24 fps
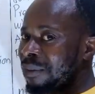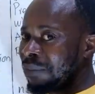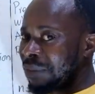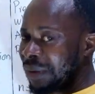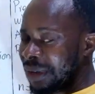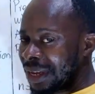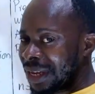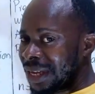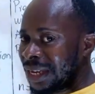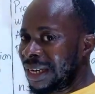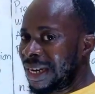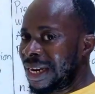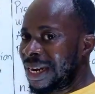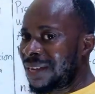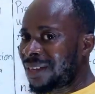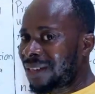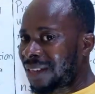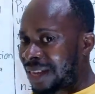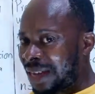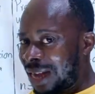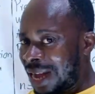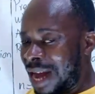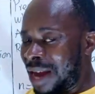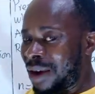meaning there is
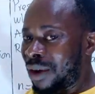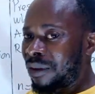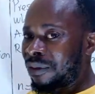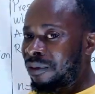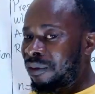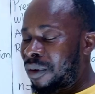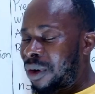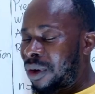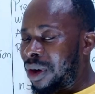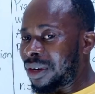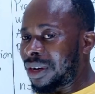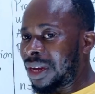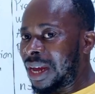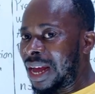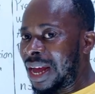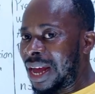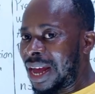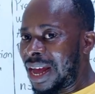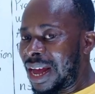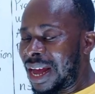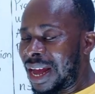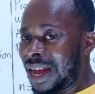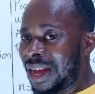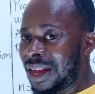a kind of what
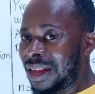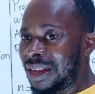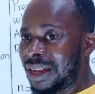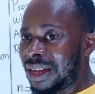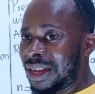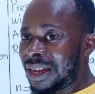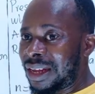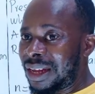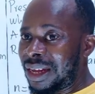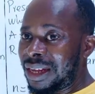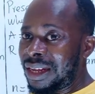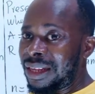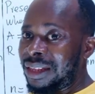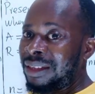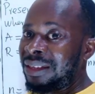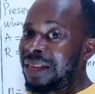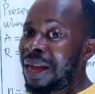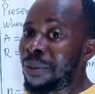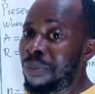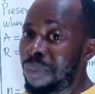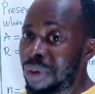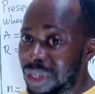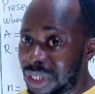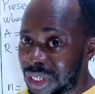
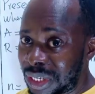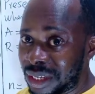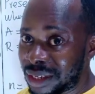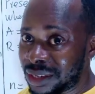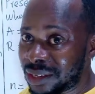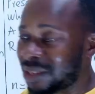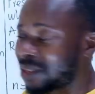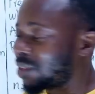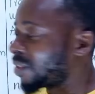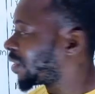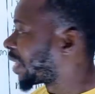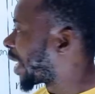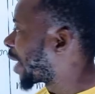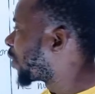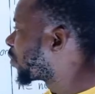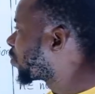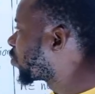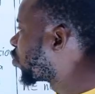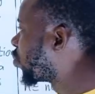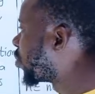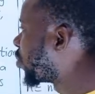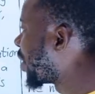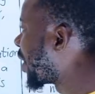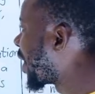damages that to